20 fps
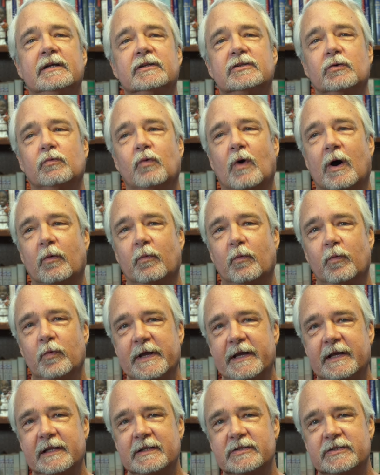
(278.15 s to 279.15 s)
to what
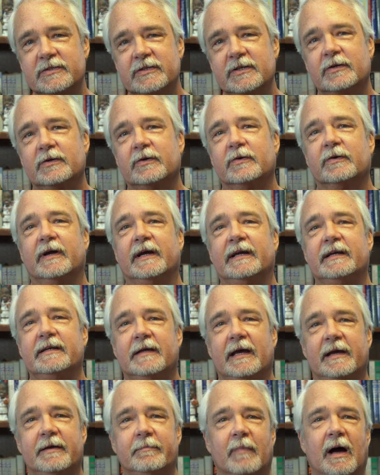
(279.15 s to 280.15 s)
we consider
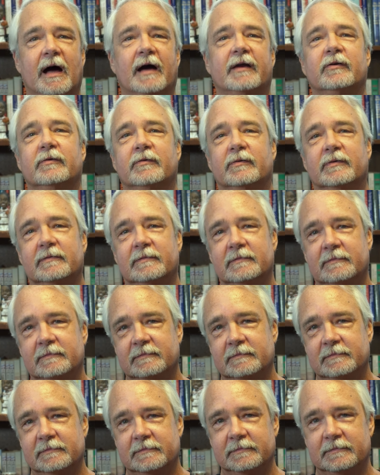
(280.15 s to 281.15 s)
a
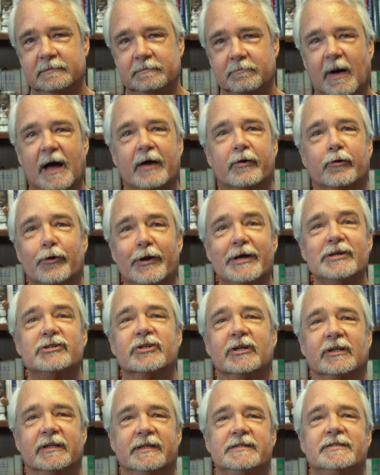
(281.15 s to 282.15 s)

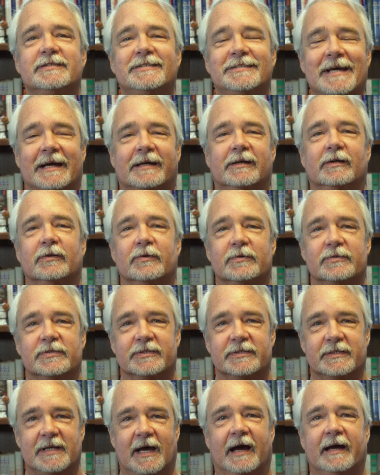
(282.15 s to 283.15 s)
modernish, at least, secular
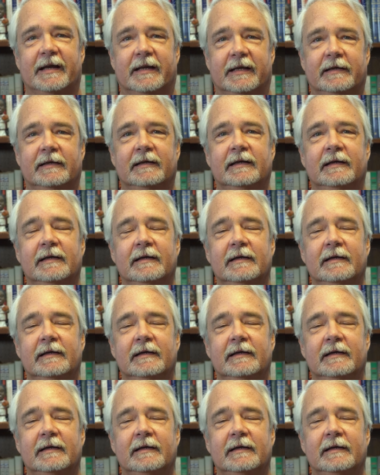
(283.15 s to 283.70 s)
society.